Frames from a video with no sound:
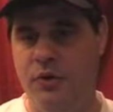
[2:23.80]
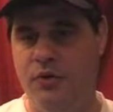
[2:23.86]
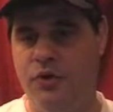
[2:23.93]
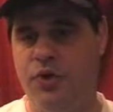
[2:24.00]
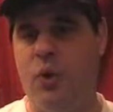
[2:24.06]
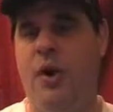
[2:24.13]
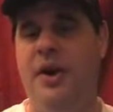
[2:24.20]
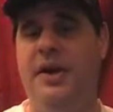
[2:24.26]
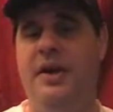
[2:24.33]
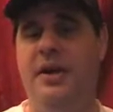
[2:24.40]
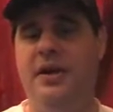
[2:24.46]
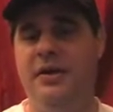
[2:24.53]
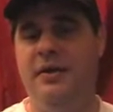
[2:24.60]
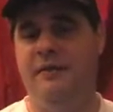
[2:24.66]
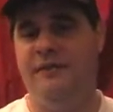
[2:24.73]

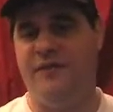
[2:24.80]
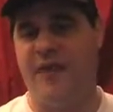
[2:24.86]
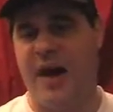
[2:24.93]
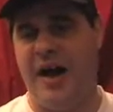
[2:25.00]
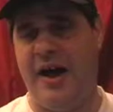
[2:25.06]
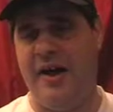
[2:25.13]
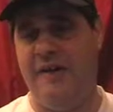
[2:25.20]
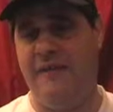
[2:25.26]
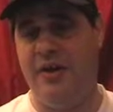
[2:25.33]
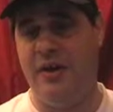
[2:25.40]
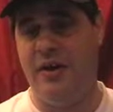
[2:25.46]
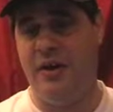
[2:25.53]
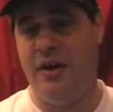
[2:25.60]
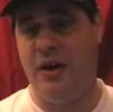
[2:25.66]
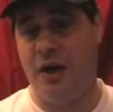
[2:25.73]

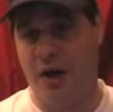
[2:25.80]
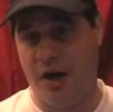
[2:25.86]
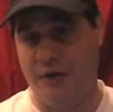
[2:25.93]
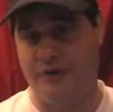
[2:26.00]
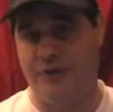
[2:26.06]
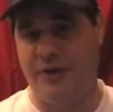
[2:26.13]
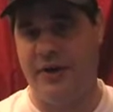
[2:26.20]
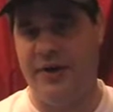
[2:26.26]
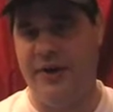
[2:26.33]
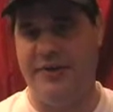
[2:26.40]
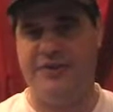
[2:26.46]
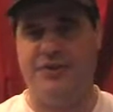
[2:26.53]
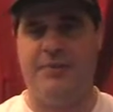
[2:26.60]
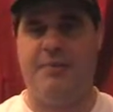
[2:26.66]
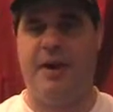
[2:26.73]
2,500 hits
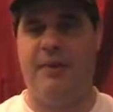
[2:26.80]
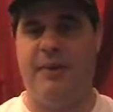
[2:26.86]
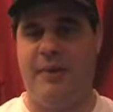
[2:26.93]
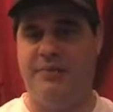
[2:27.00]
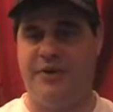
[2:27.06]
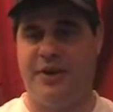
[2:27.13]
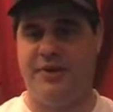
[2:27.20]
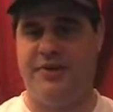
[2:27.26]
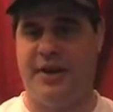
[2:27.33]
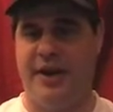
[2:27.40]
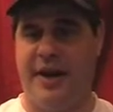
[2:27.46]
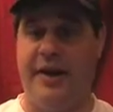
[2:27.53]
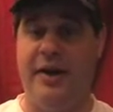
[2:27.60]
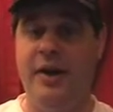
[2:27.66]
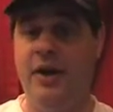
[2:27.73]
to my website
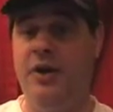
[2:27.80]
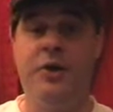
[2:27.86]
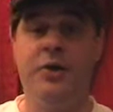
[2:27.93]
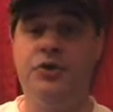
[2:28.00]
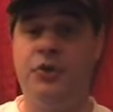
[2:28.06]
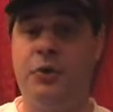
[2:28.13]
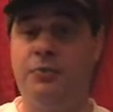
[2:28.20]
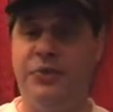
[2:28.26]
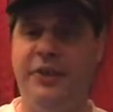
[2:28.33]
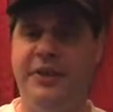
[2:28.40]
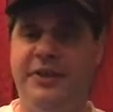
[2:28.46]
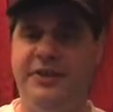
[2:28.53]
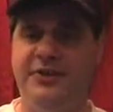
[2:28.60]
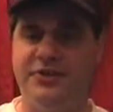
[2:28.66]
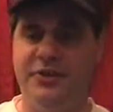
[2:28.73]
today. So
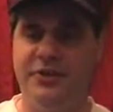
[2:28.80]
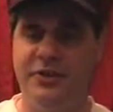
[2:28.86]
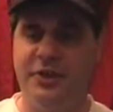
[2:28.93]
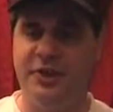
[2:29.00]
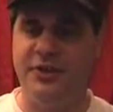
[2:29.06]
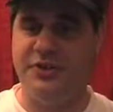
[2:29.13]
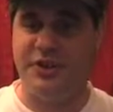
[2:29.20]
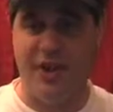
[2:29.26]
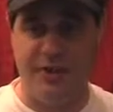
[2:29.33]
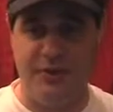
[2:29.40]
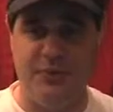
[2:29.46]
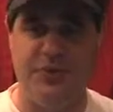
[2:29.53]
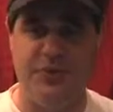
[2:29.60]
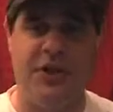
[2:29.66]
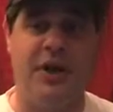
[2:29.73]
please continue
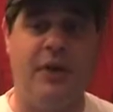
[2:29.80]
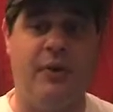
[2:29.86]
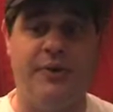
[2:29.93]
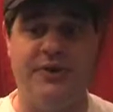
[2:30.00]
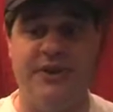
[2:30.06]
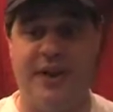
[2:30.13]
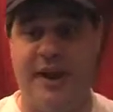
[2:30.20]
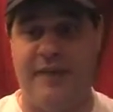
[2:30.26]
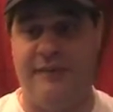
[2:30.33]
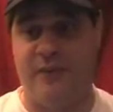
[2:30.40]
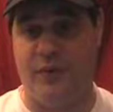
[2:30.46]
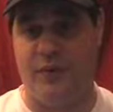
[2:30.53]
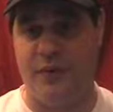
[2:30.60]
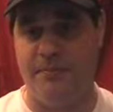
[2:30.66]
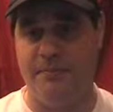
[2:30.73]
to go into that
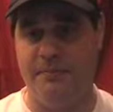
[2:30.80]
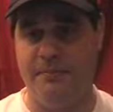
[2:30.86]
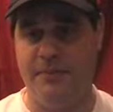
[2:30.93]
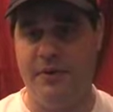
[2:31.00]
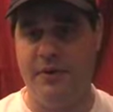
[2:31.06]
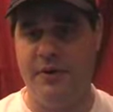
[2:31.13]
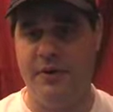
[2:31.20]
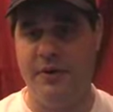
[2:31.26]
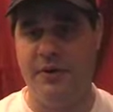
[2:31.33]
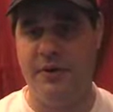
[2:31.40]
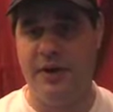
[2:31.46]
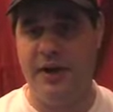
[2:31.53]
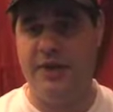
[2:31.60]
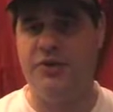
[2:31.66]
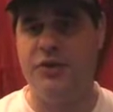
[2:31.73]
forum
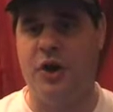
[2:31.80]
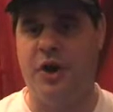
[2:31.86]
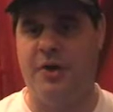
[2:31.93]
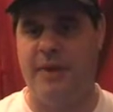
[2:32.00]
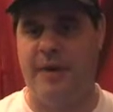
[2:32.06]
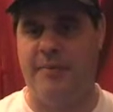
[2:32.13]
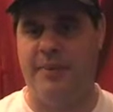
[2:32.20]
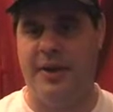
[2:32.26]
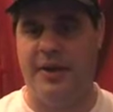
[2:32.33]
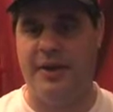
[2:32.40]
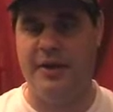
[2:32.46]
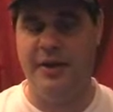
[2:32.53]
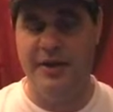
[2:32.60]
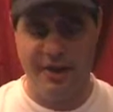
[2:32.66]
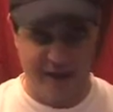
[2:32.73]
and talk about me.
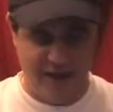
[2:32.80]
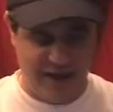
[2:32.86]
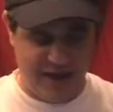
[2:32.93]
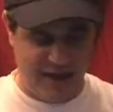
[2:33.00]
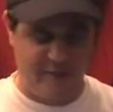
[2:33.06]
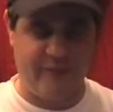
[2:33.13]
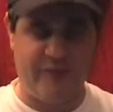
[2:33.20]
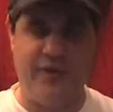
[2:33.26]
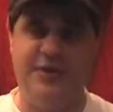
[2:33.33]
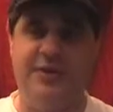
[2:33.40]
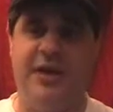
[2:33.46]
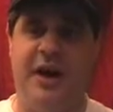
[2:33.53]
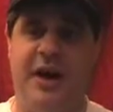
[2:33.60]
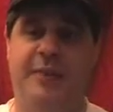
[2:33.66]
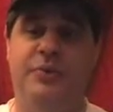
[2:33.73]
And every
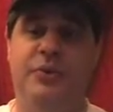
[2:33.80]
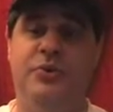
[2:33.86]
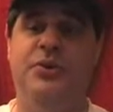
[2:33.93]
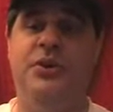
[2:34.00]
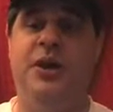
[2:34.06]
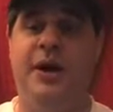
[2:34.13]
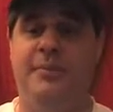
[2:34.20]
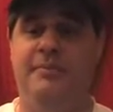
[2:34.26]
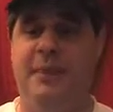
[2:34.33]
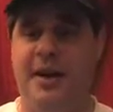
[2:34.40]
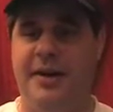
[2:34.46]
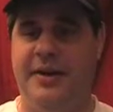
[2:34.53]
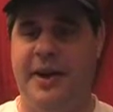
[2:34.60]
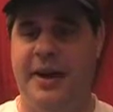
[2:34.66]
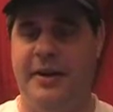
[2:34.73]
time you type my
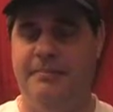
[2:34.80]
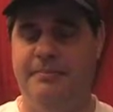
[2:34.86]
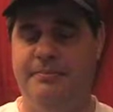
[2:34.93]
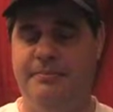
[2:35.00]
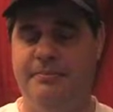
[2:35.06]
name,